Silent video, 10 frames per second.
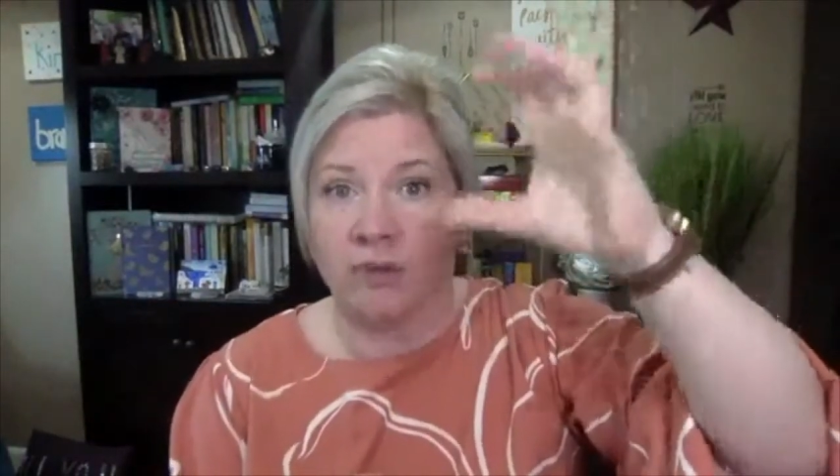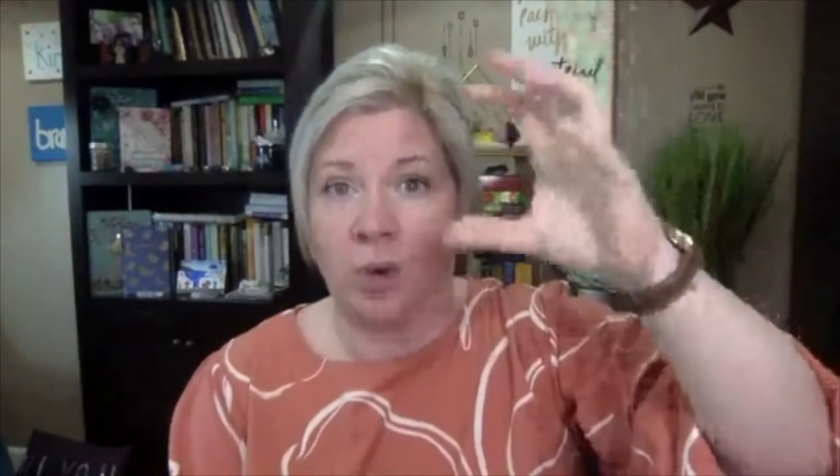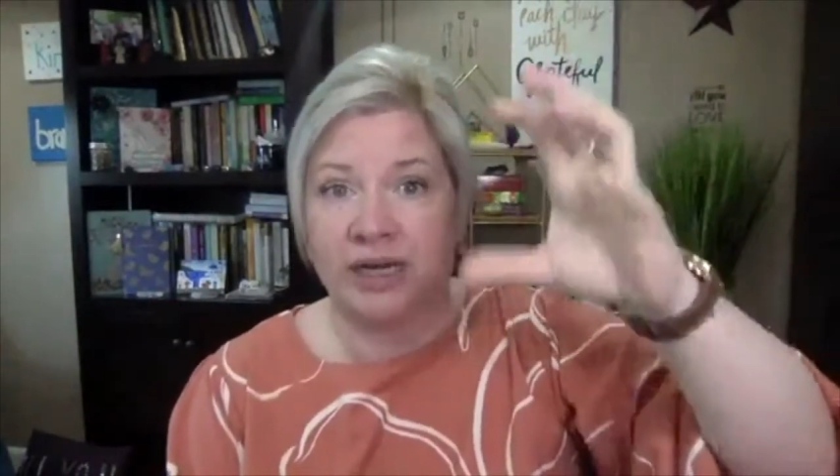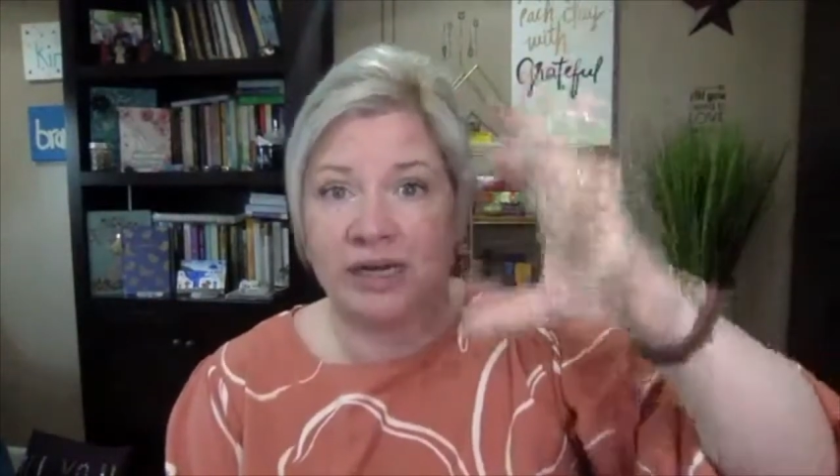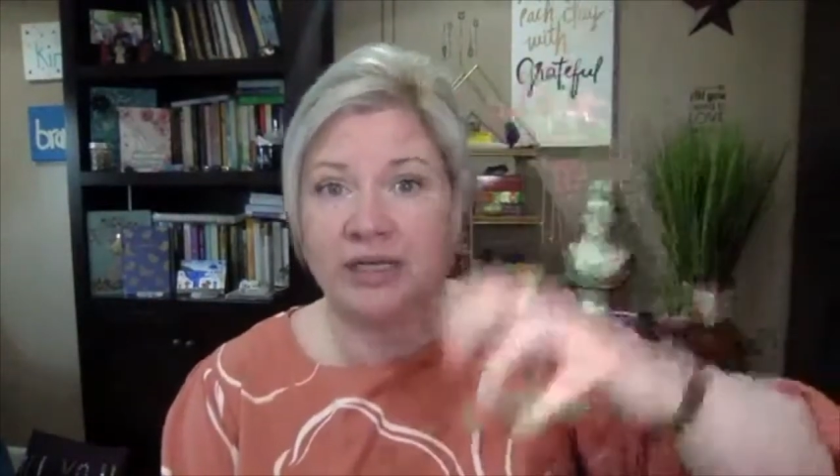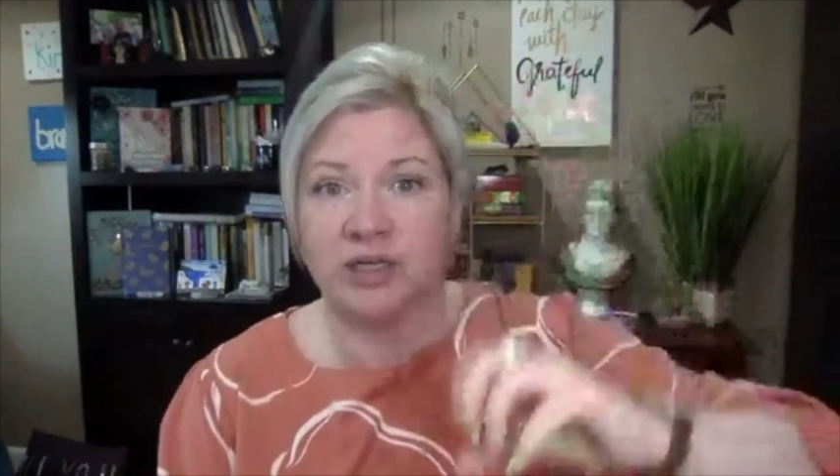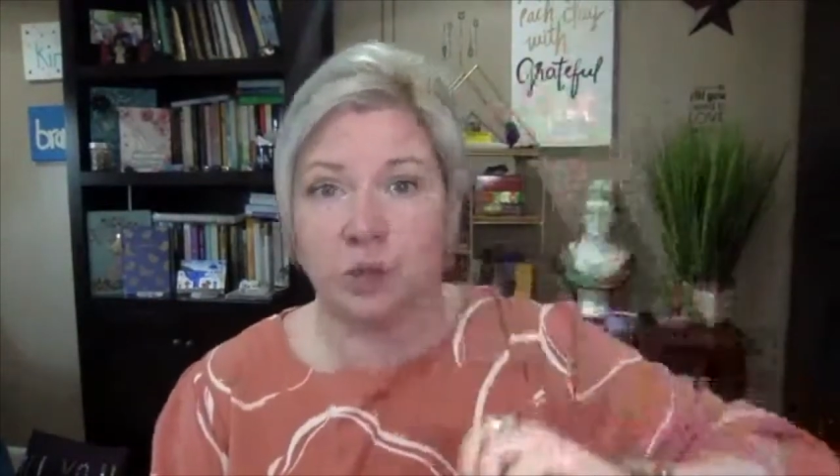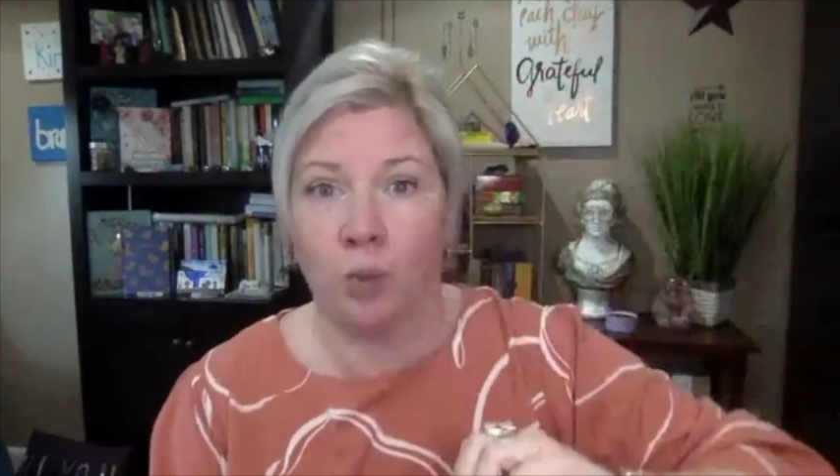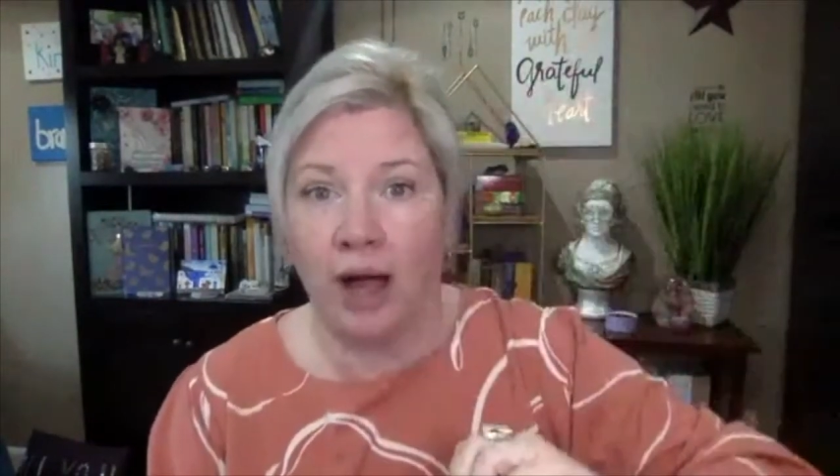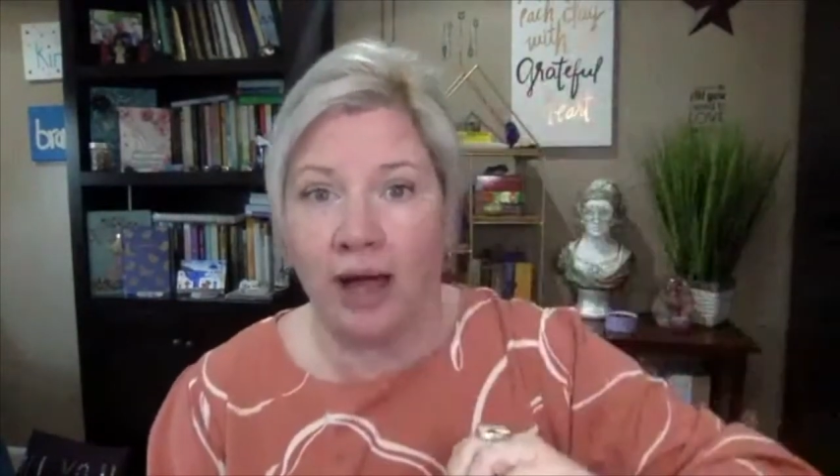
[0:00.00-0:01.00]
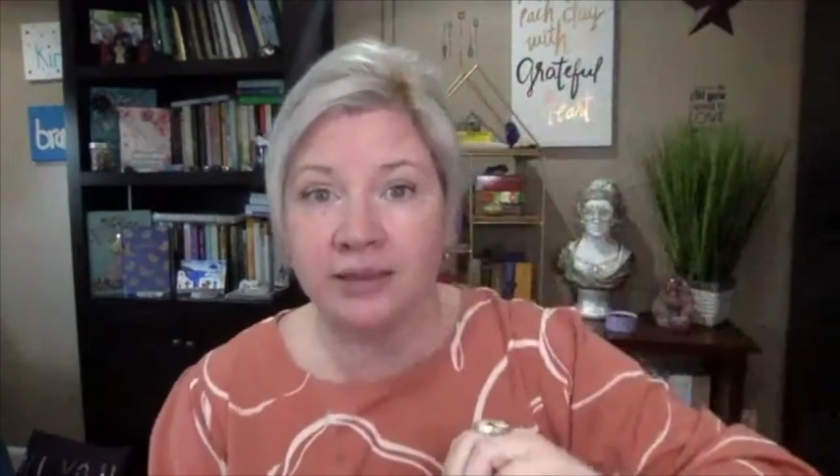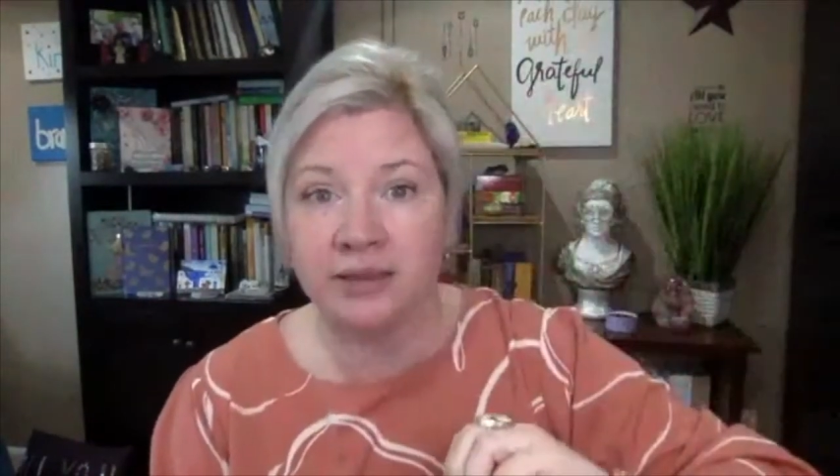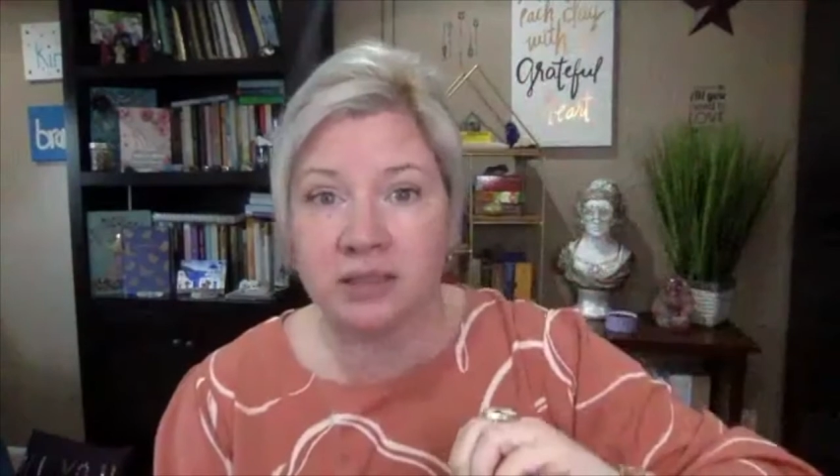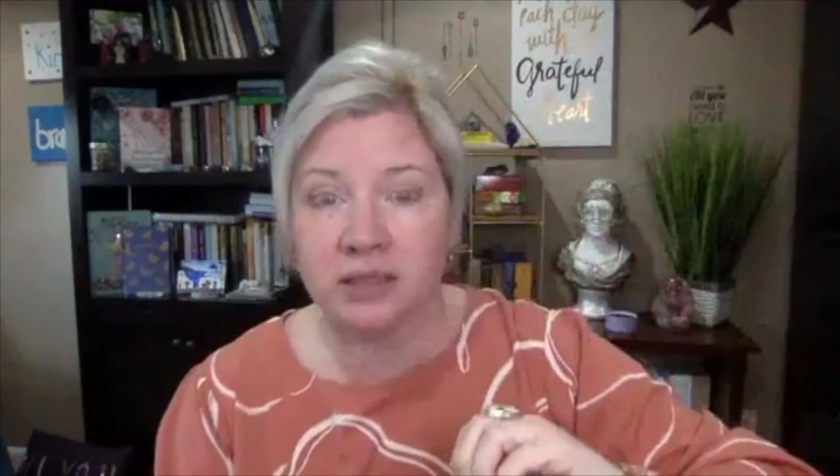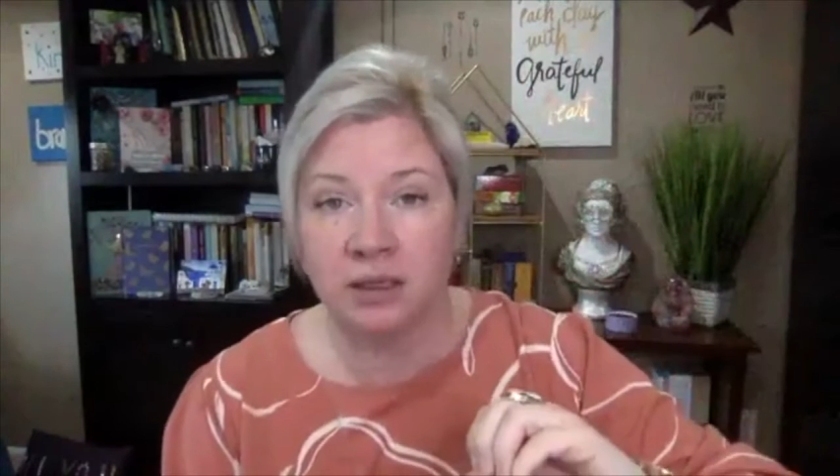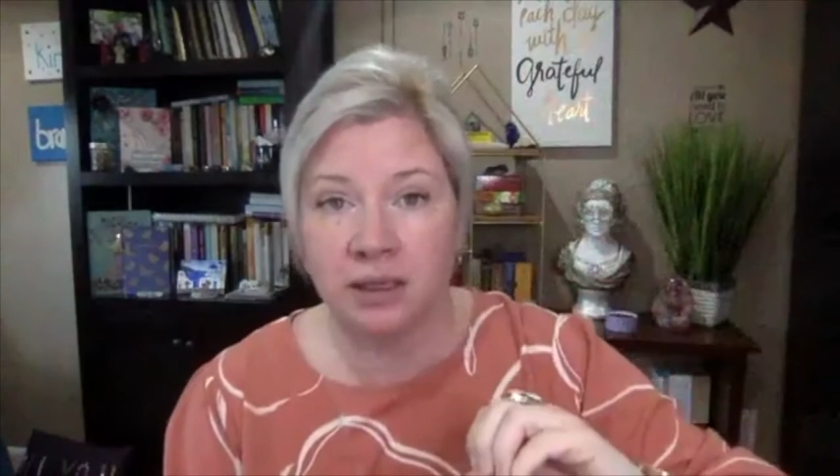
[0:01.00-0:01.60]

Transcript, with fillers: what it is you want.